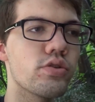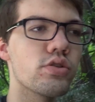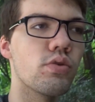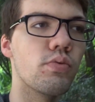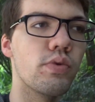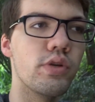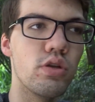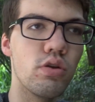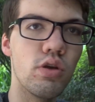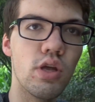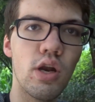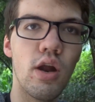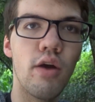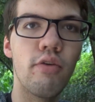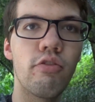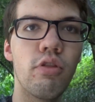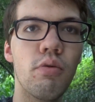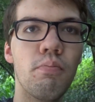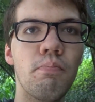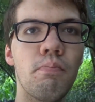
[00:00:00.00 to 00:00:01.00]
So when you get
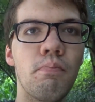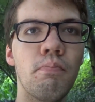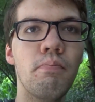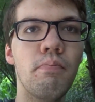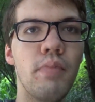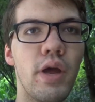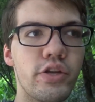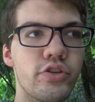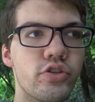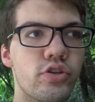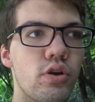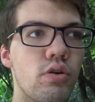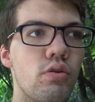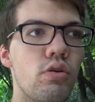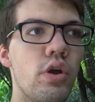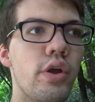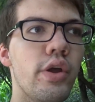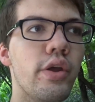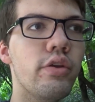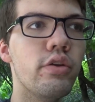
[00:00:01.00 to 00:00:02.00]
off the metro,
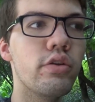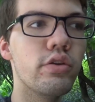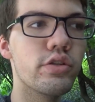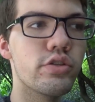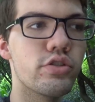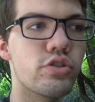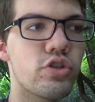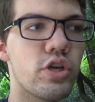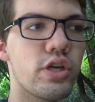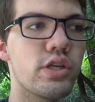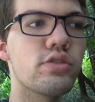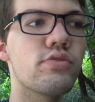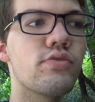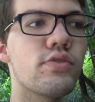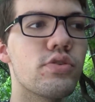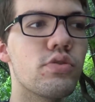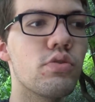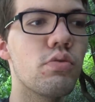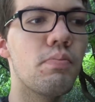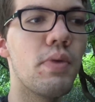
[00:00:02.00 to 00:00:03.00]
you can just transfer
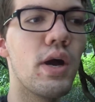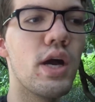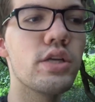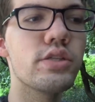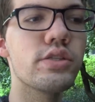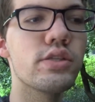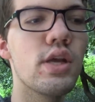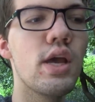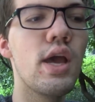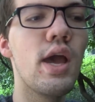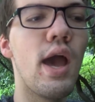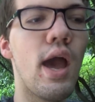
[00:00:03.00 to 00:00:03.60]
to a bus,